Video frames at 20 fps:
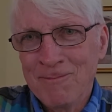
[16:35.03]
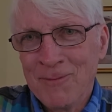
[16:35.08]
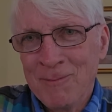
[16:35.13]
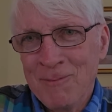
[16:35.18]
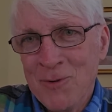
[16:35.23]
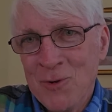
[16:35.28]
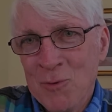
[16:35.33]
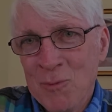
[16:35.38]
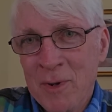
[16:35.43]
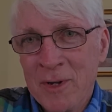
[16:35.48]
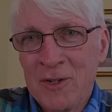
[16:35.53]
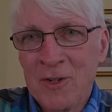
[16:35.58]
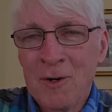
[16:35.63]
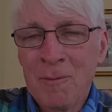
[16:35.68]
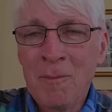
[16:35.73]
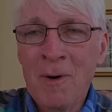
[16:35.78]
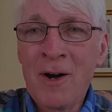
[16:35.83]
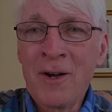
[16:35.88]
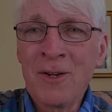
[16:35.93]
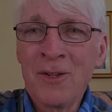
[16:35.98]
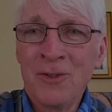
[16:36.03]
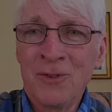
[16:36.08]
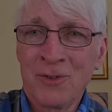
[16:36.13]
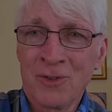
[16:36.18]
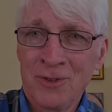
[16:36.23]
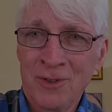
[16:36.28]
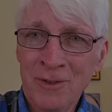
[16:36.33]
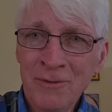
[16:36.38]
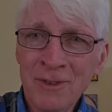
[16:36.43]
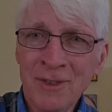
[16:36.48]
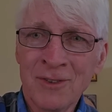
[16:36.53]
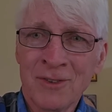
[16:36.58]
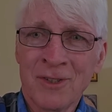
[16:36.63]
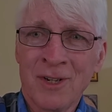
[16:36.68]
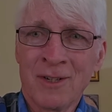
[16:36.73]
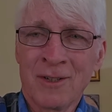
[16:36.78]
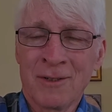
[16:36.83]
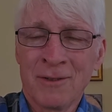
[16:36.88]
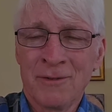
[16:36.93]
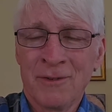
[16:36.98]
you know, make our bodies a living
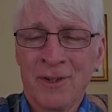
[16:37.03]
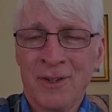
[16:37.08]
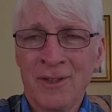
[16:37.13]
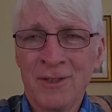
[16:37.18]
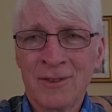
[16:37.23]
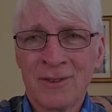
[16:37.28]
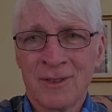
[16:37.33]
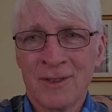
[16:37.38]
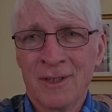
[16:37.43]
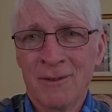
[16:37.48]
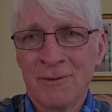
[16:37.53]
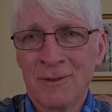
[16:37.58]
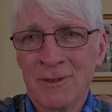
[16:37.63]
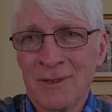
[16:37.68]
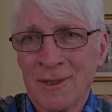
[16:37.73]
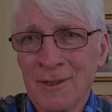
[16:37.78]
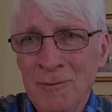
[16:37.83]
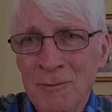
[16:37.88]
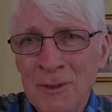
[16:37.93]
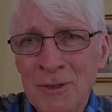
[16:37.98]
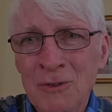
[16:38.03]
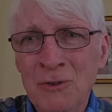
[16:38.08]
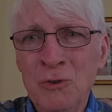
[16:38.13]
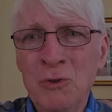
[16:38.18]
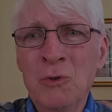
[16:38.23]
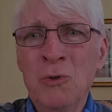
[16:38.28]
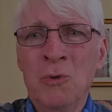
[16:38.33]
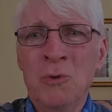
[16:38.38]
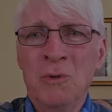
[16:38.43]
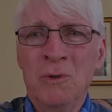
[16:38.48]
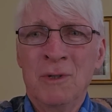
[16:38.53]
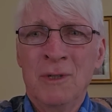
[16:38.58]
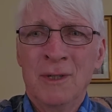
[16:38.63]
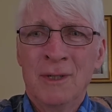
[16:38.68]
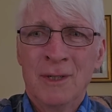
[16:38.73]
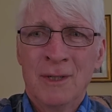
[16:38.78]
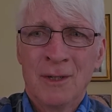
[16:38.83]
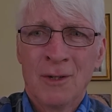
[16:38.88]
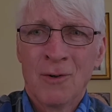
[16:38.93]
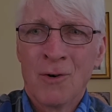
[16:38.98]
sacrifice, and everything we do,
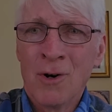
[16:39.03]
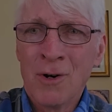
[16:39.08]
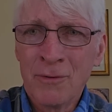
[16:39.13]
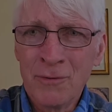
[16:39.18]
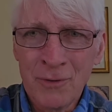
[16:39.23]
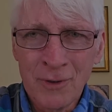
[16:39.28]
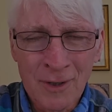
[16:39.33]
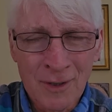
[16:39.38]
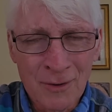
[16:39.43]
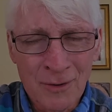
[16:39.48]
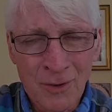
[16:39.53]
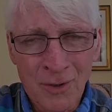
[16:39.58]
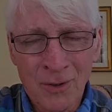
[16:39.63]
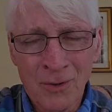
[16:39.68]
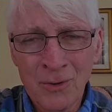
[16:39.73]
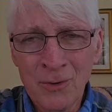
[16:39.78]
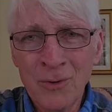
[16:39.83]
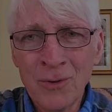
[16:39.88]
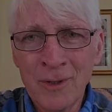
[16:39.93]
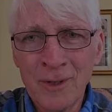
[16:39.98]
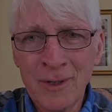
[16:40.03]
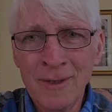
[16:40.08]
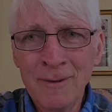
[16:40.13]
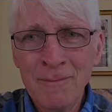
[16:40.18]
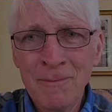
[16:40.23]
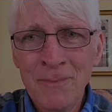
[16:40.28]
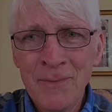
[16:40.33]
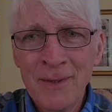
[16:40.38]
offering it to the Lord.